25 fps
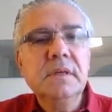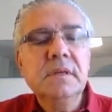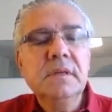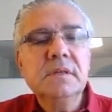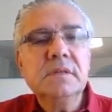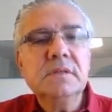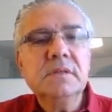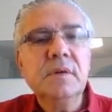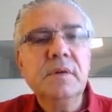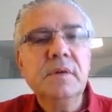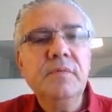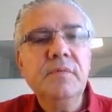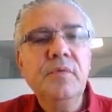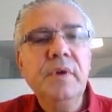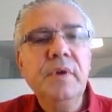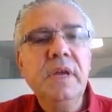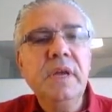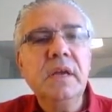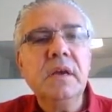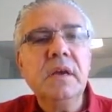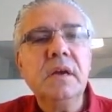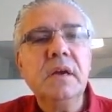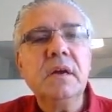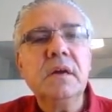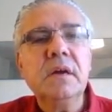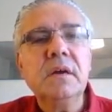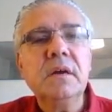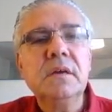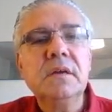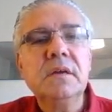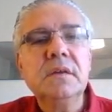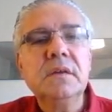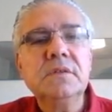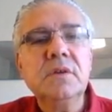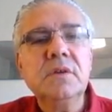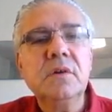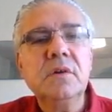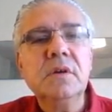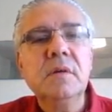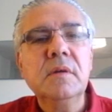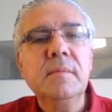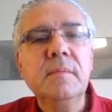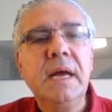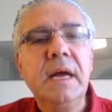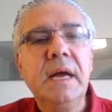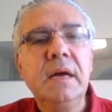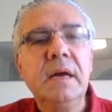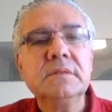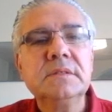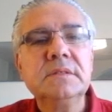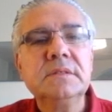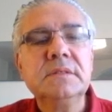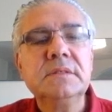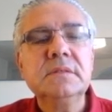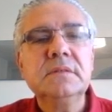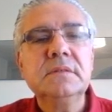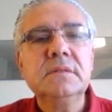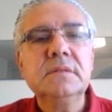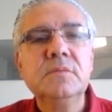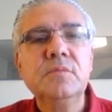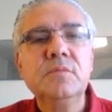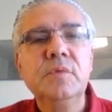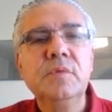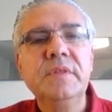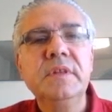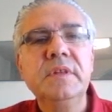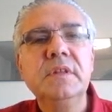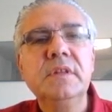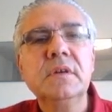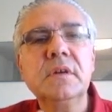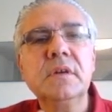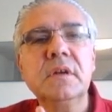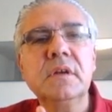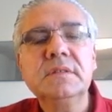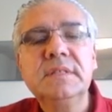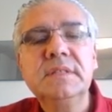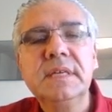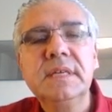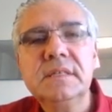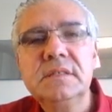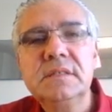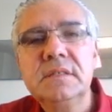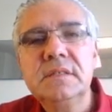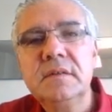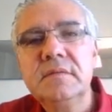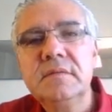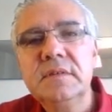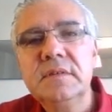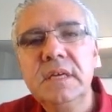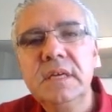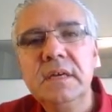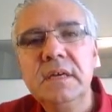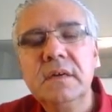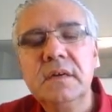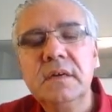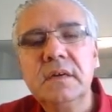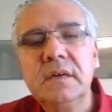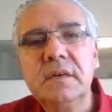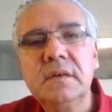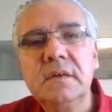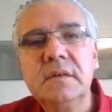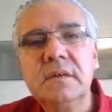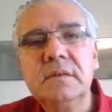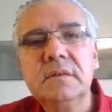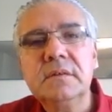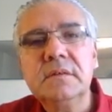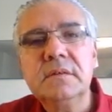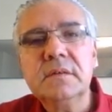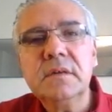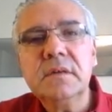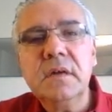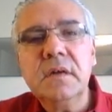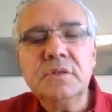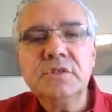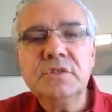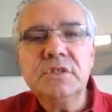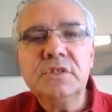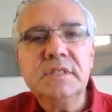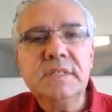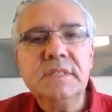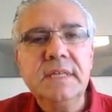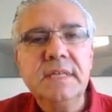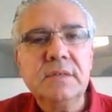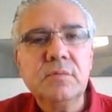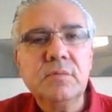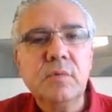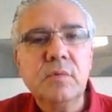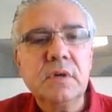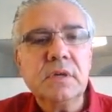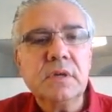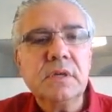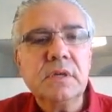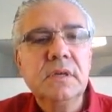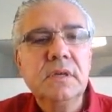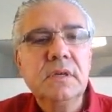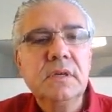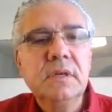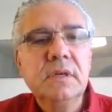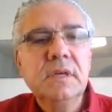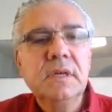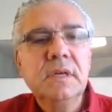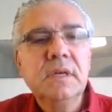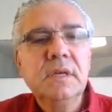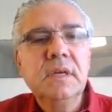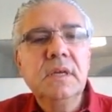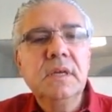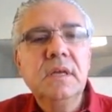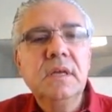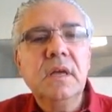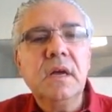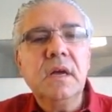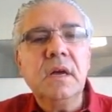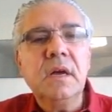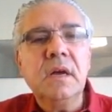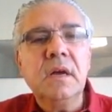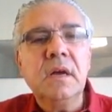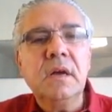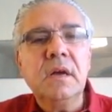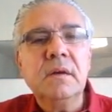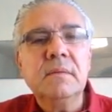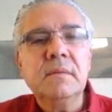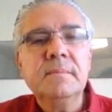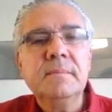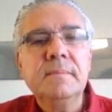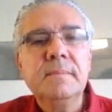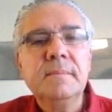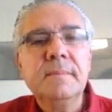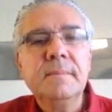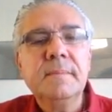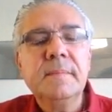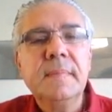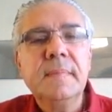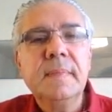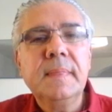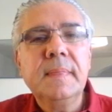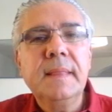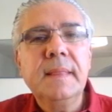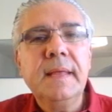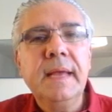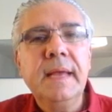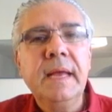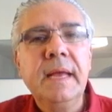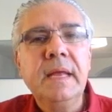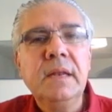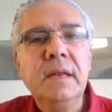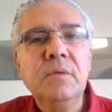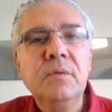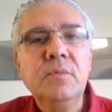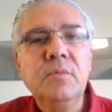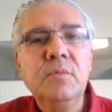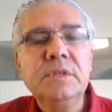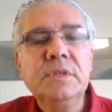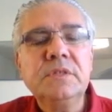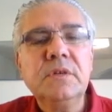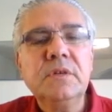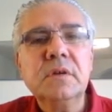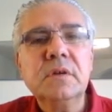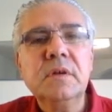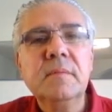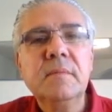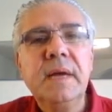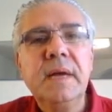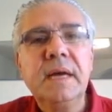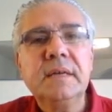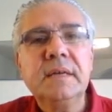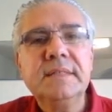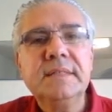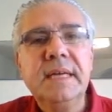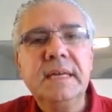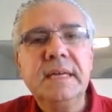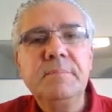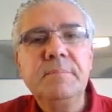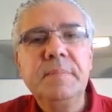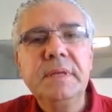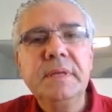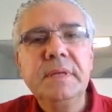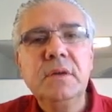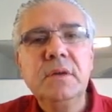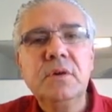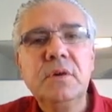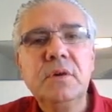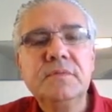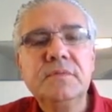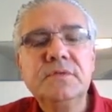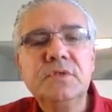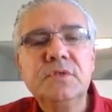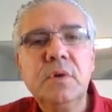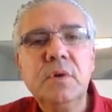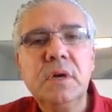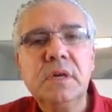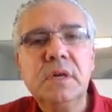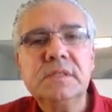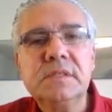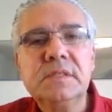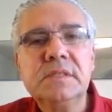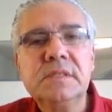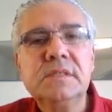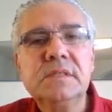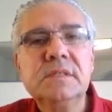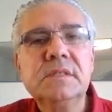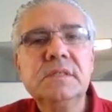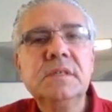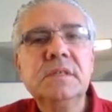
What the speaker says: So if we talk about within the context of a conscious network, and we talk about that pillar of trust,